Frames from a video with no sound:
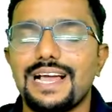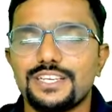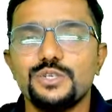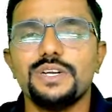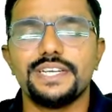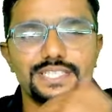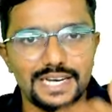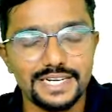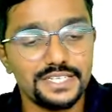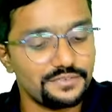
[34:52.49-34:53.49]
Actually, it is
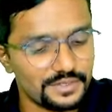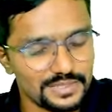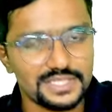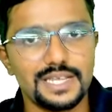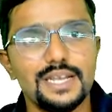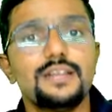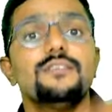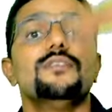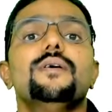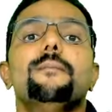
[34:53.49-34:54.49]
collected from the seller
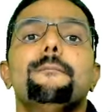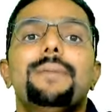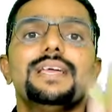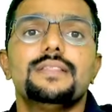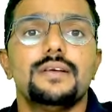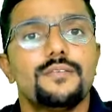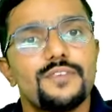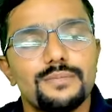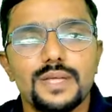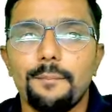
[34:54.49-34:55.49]
by
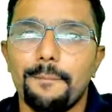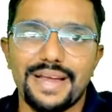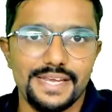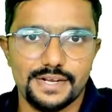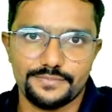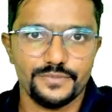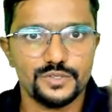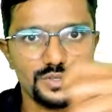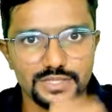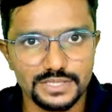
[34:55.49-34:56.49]
from the buyer.
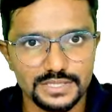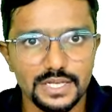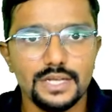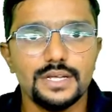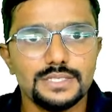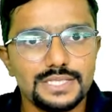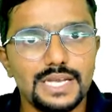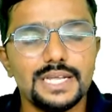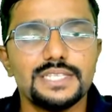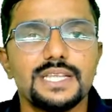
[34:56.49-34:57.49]
So
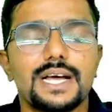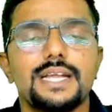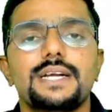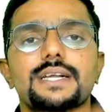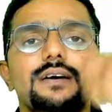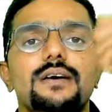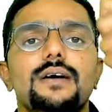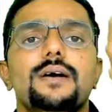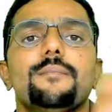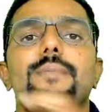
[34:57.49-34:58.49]
seller is the collector,
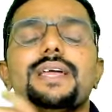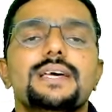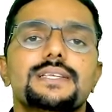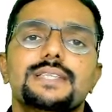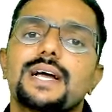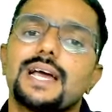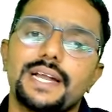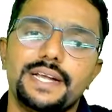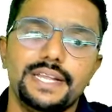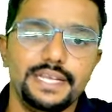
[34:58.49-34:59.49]
buyer is the
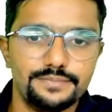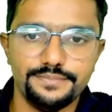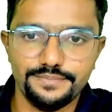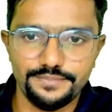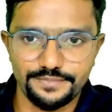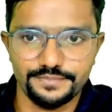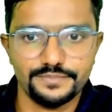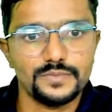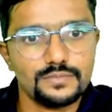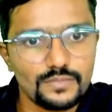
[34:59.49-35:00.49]
collectee.
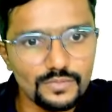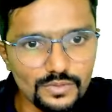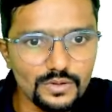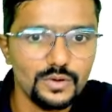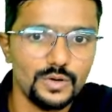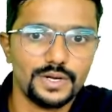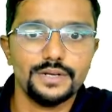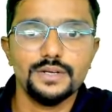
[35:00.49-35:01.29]
Okay.